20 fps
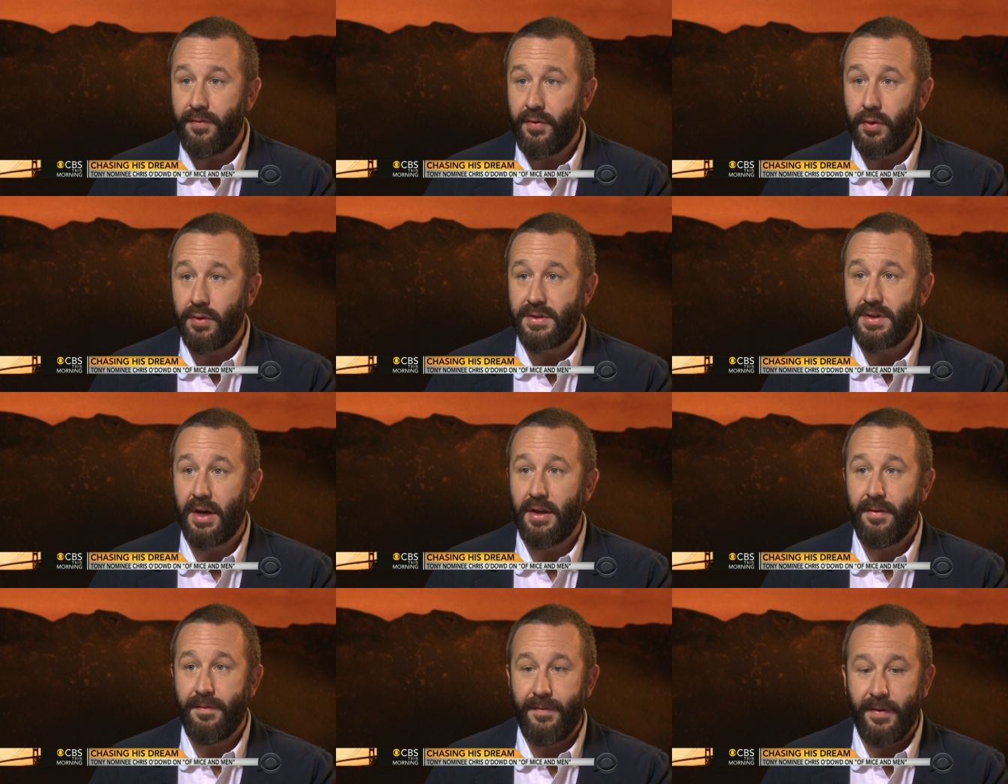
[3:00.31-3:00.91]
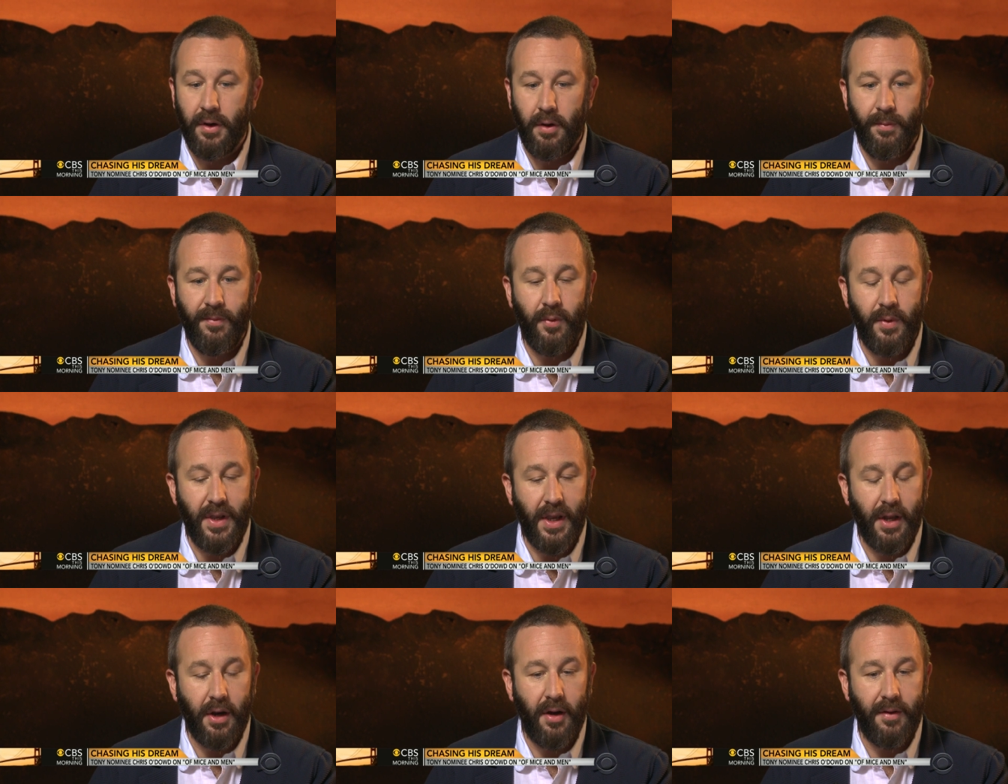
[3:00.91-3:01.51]
of those kind of films
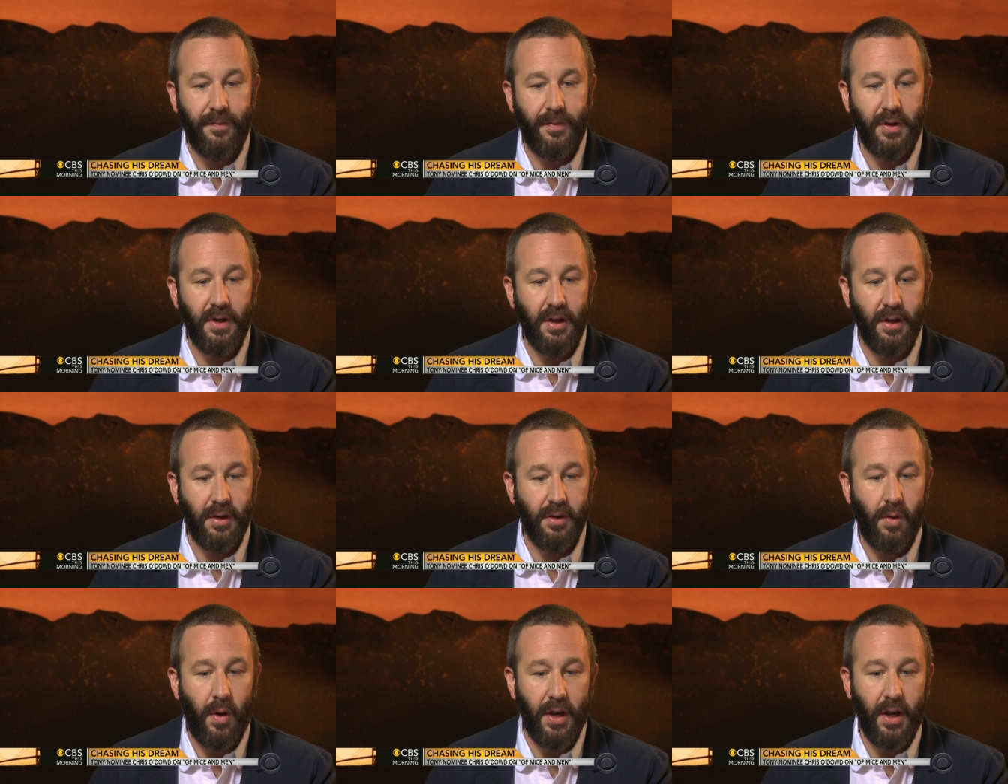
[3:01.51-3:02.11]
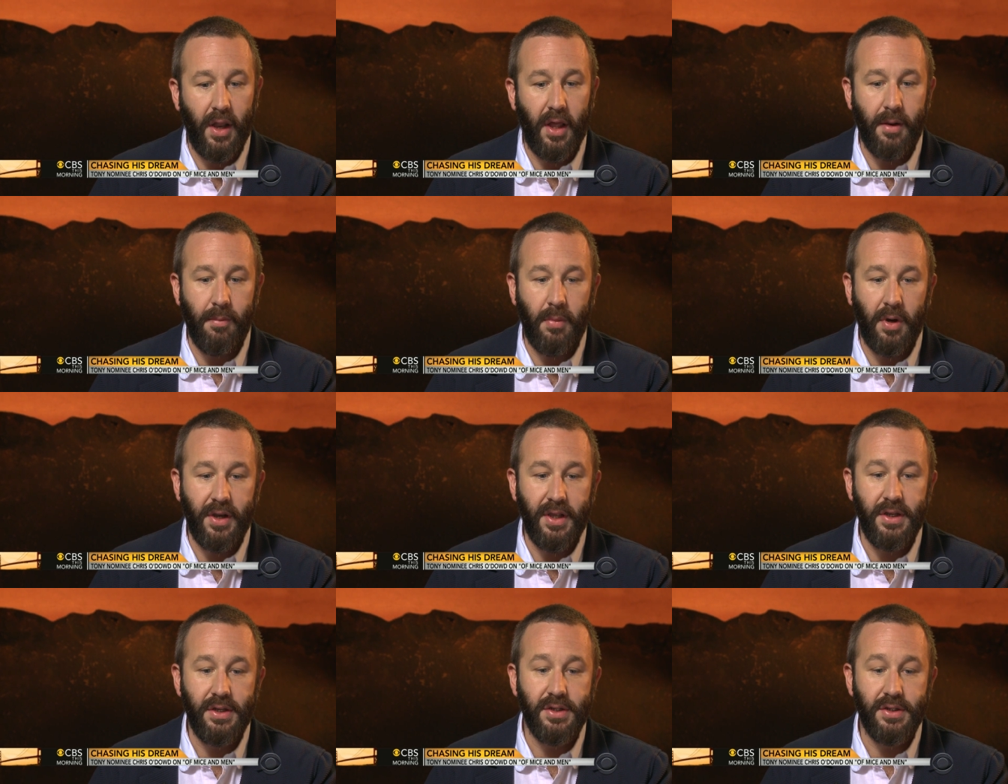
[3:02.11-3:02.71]
where you get offered quite a lot of
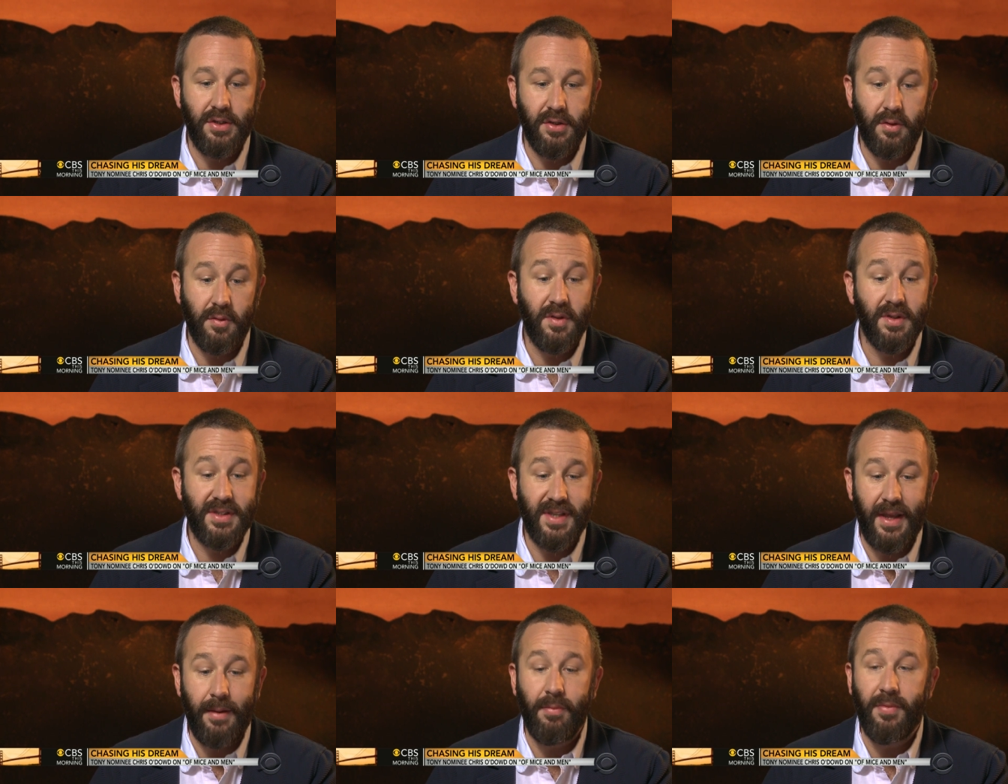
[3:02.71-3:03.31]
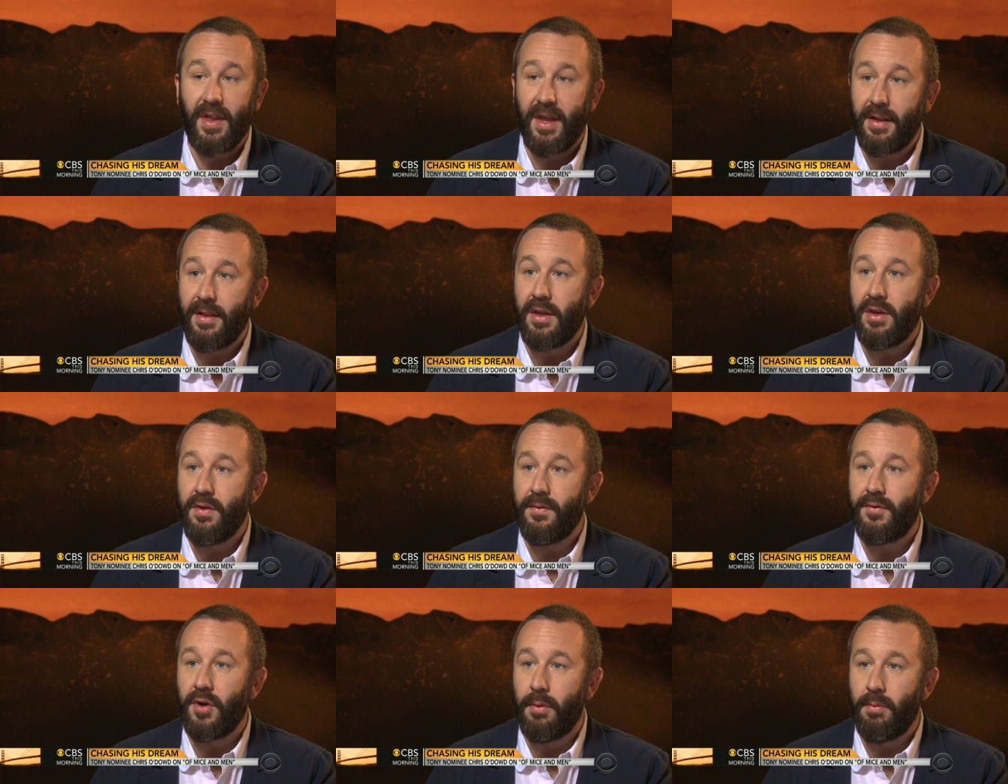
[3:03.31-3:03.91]
money to do the same thing that
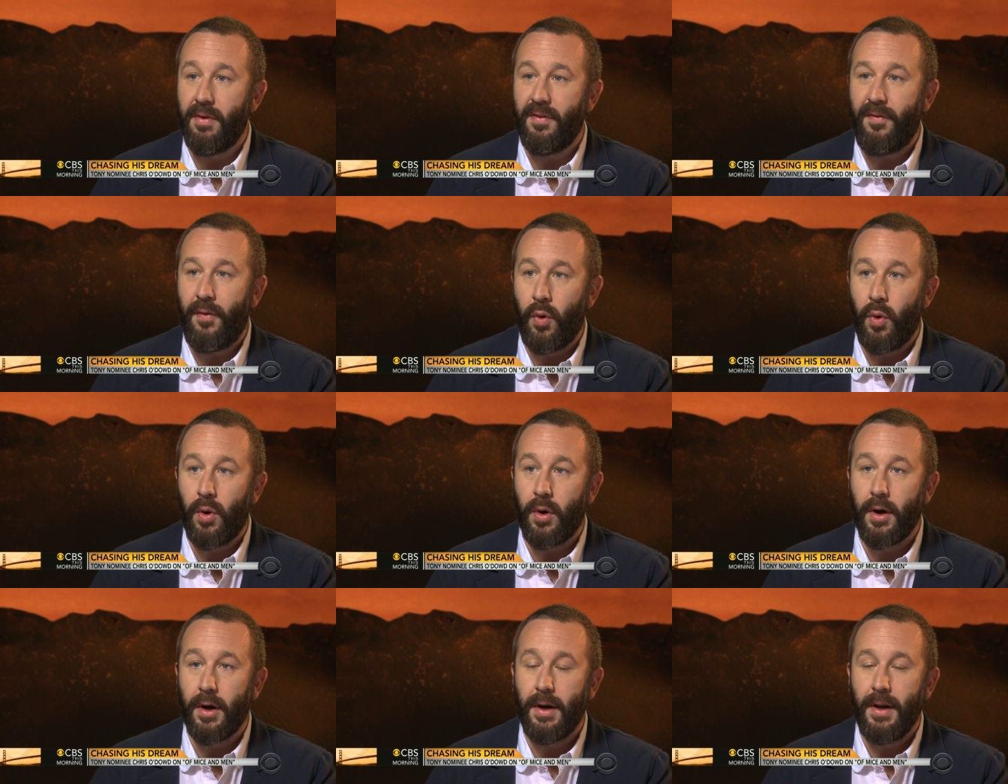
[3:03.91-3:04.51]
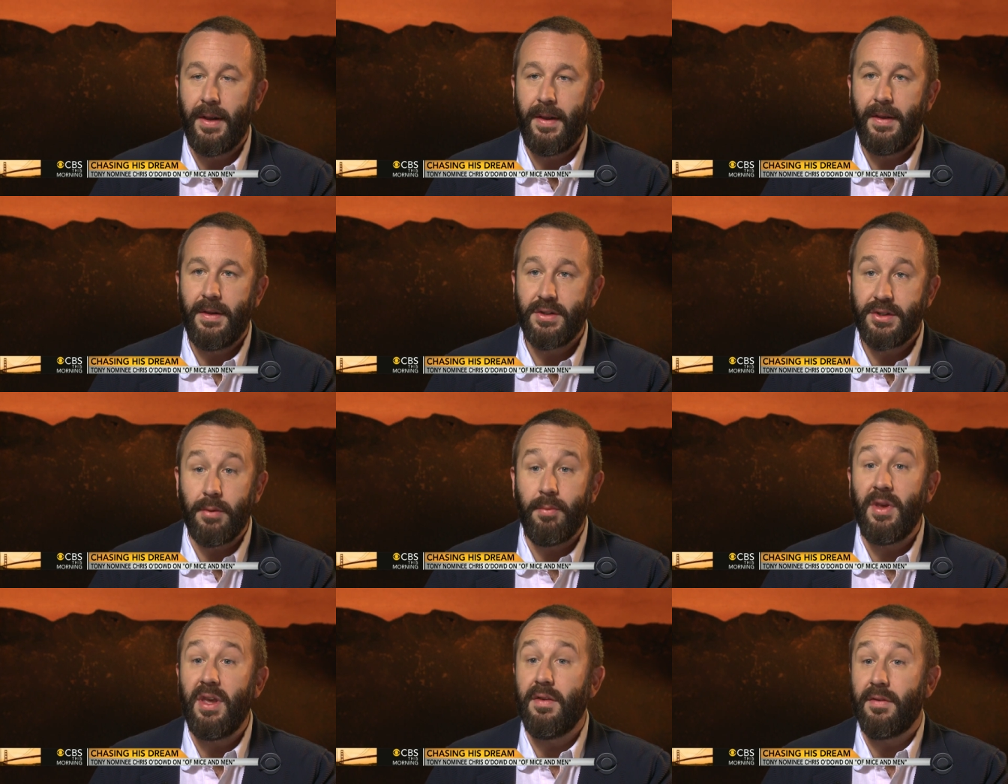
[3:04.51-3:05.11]
you've done before,
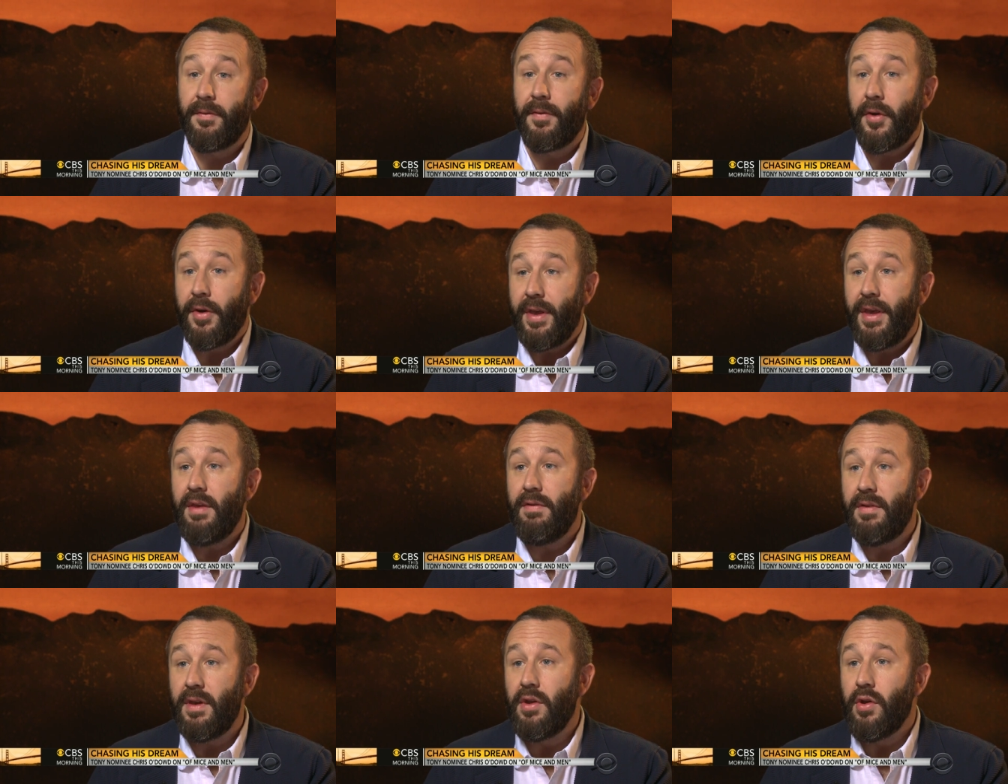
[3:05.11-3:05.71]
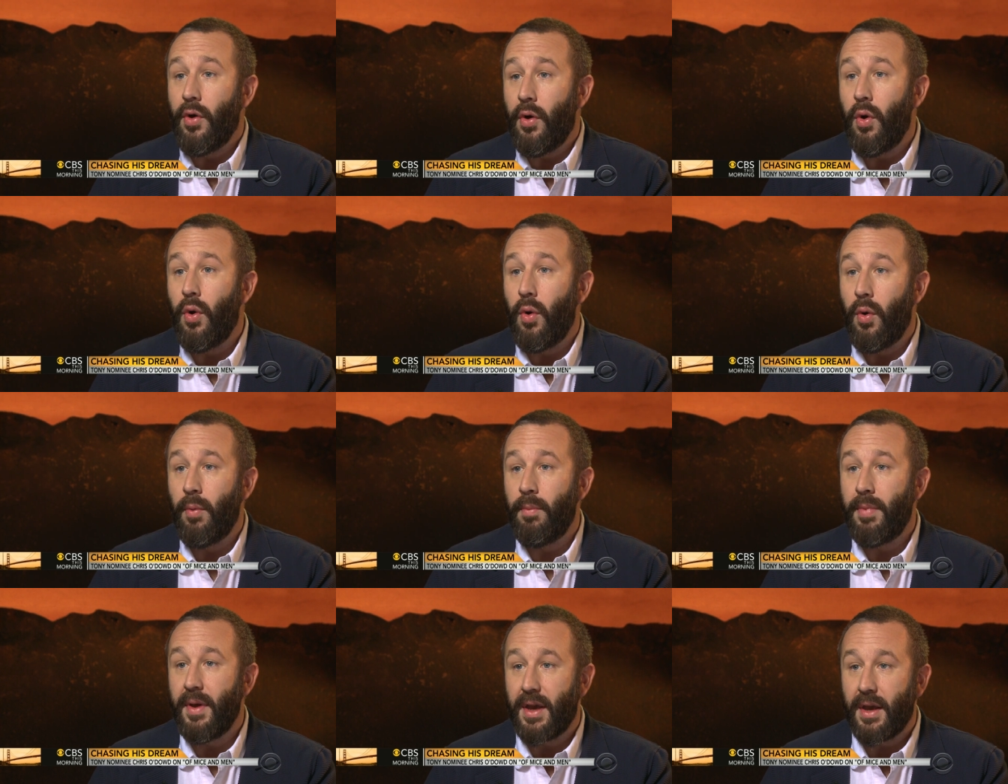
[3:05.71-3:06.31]
to me is a very easy
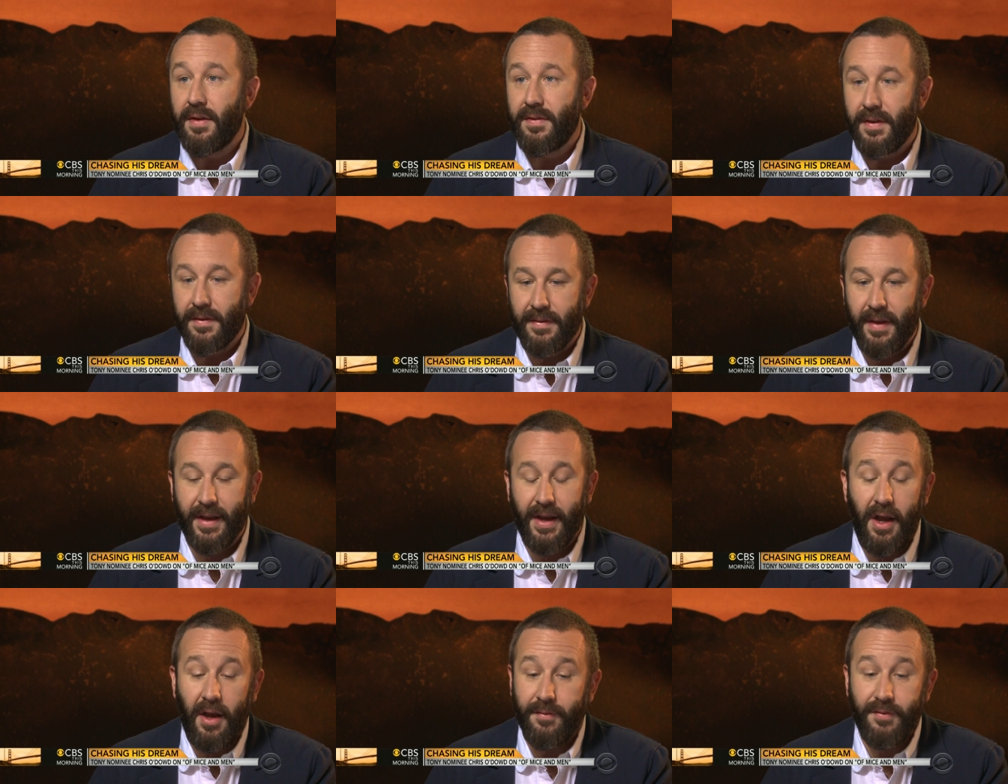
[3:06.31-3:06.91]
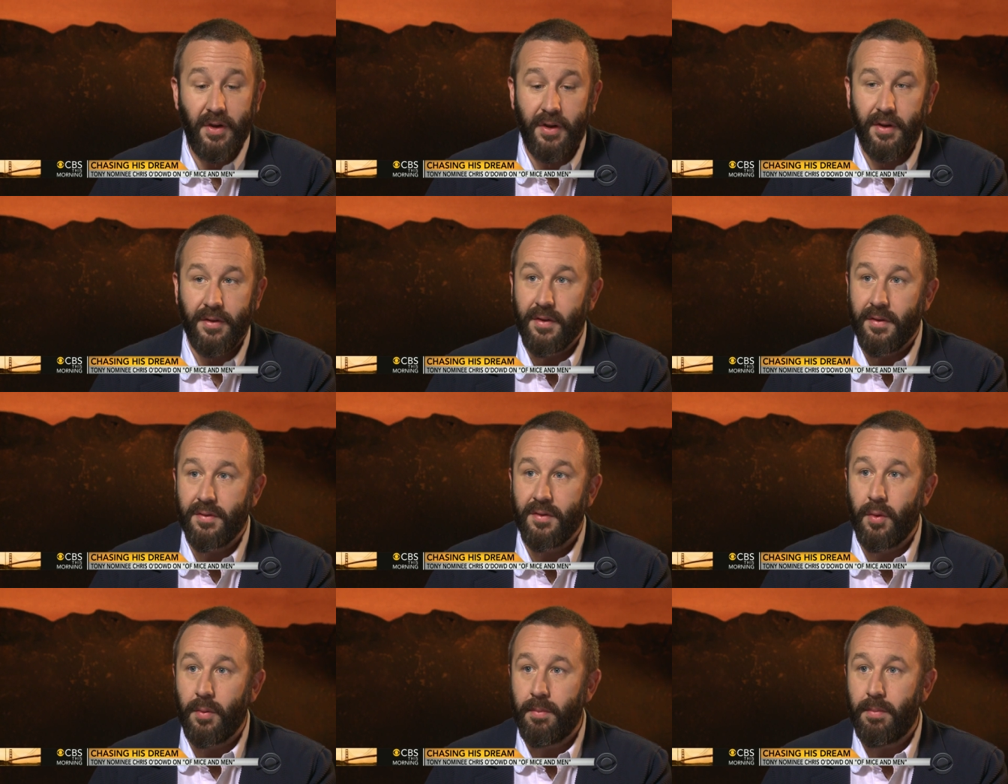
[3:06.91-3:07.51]
no because it's like, oh, I've done it,
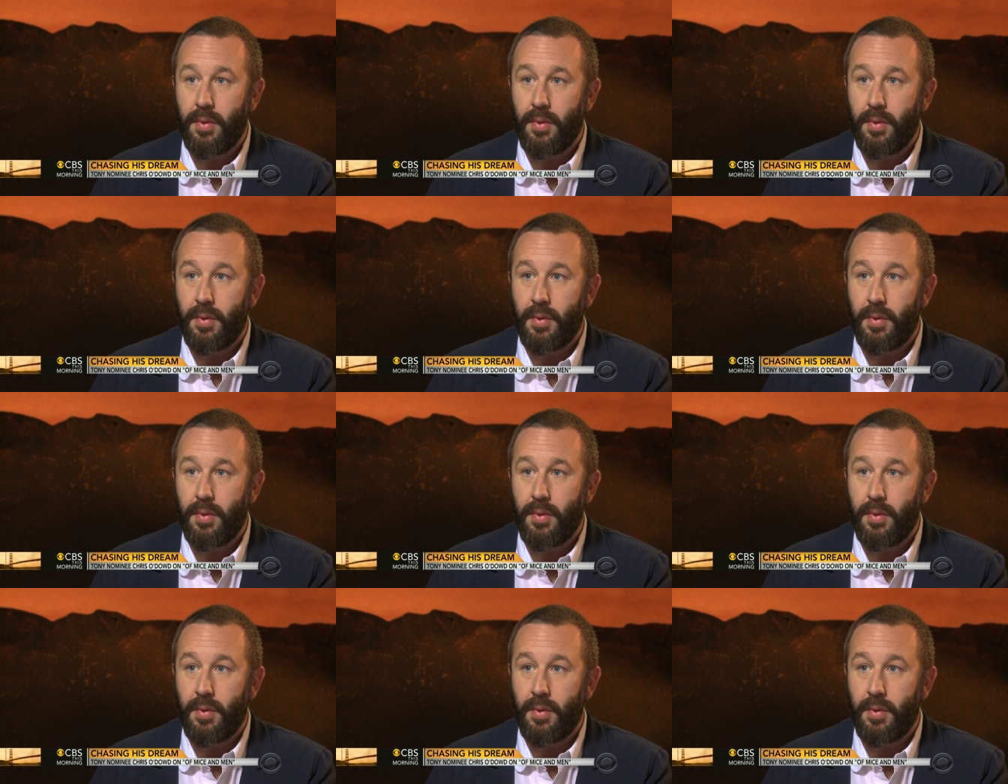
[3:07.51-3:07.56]
there's no